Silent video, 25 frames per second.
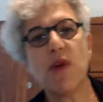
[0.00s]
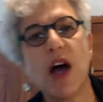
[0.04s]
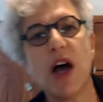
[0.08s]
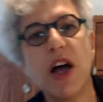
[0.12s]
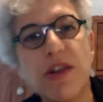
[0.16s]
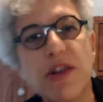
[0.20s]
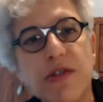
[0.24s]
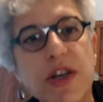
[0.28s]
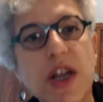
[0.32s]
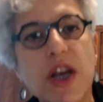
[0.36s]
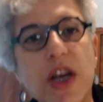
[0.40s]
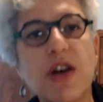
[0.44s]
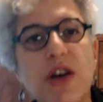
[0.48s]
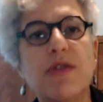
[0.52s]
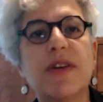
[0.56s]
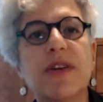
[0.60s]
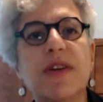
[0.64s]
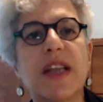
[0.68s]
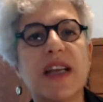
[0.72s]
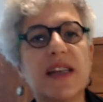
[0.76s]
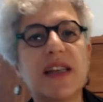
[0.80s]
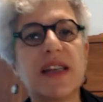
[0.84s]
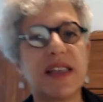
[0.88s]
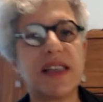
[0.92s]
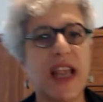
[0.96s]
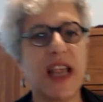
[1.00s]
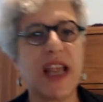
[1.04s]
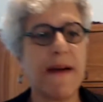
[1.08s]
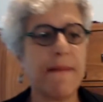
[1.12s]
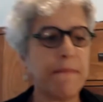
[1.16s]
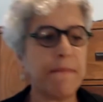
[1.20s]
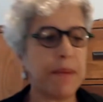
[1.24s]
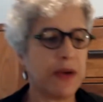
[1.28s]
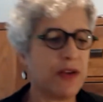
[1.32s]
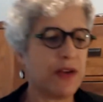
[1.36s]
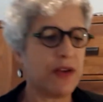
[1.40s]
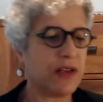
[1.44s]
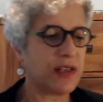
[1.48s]
well-known
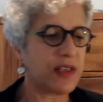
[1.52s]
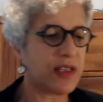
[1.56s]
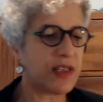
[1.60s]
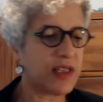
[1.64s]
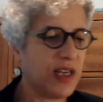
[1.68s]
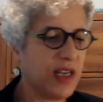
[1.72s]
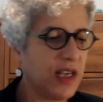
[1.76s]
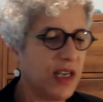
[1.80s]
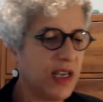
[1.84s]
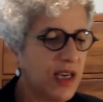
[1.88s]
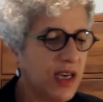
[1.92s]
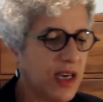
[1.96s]
examples,